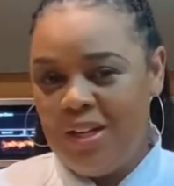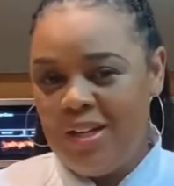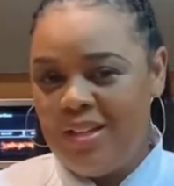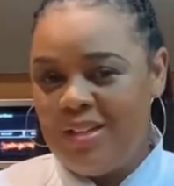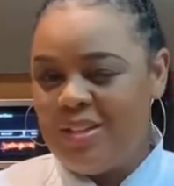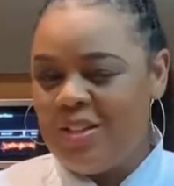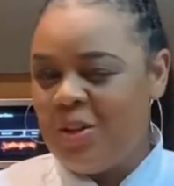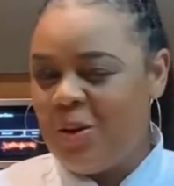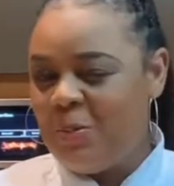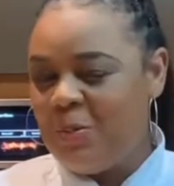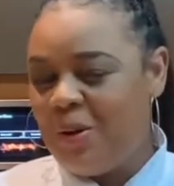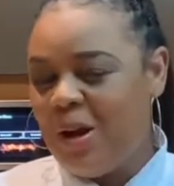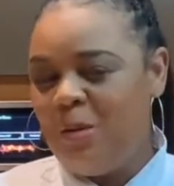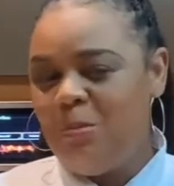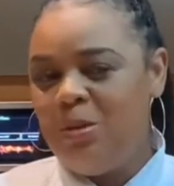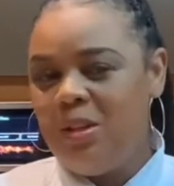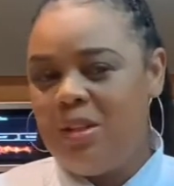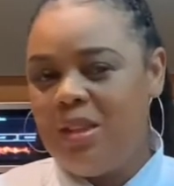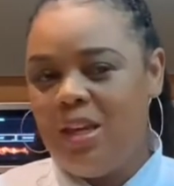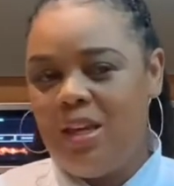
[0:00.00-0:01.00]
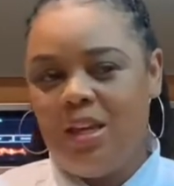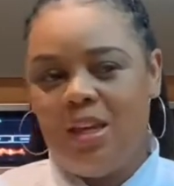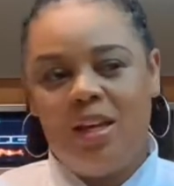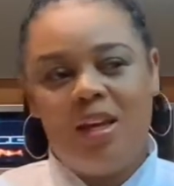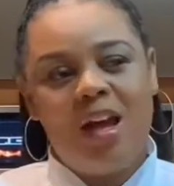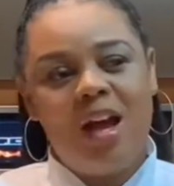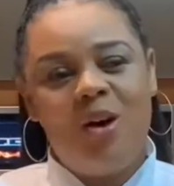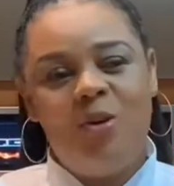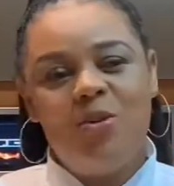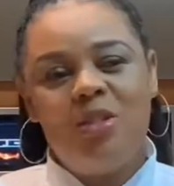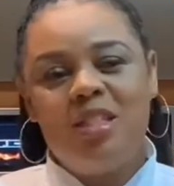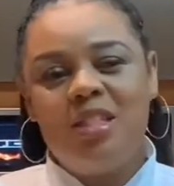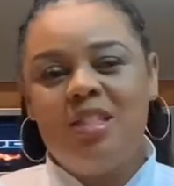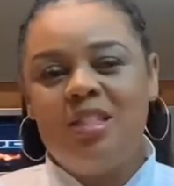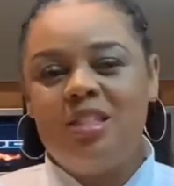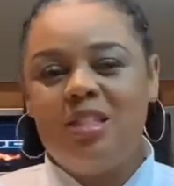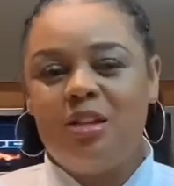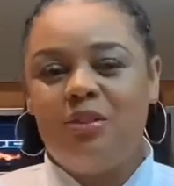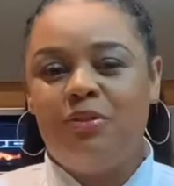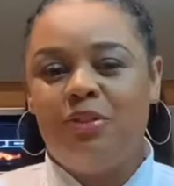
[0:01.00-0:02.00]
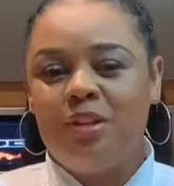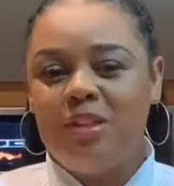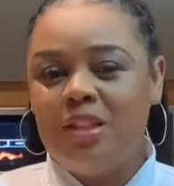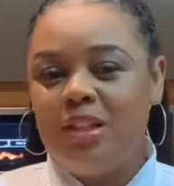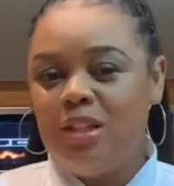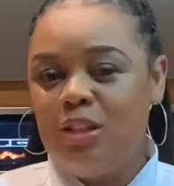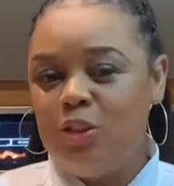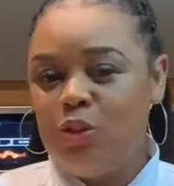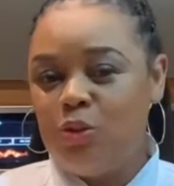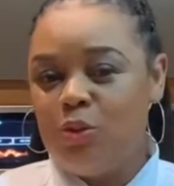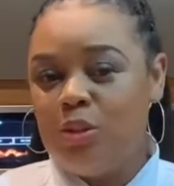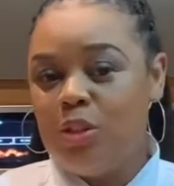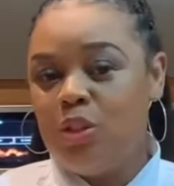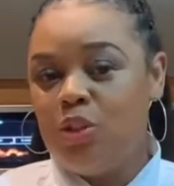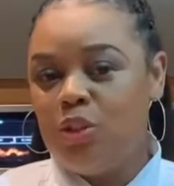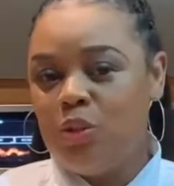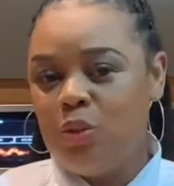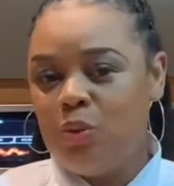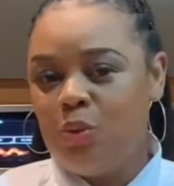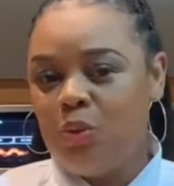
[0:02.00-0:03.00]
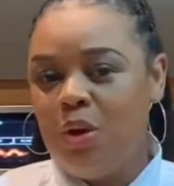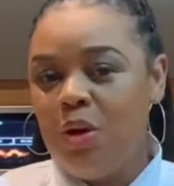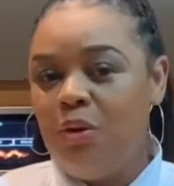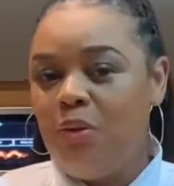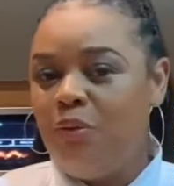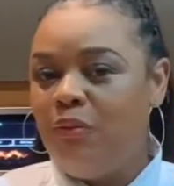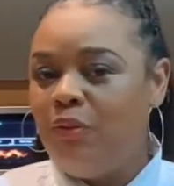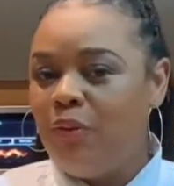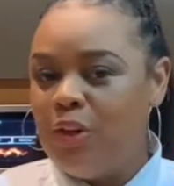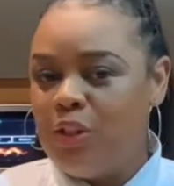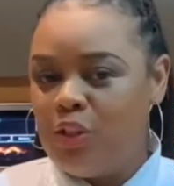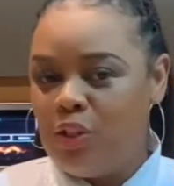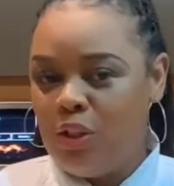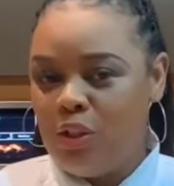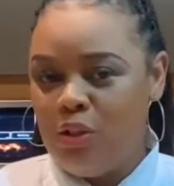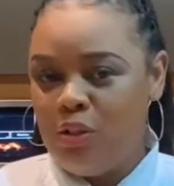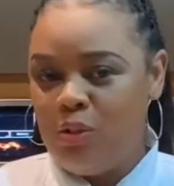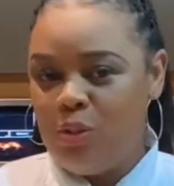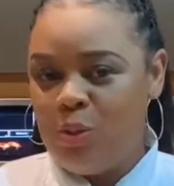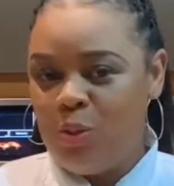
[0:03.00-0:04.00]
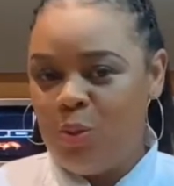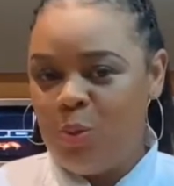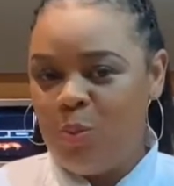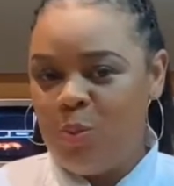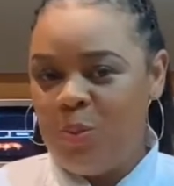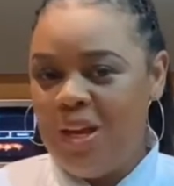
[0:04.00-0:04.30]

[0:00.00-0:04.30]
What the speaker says: So you're probably thinking, how is this different than a traditional French onion soup?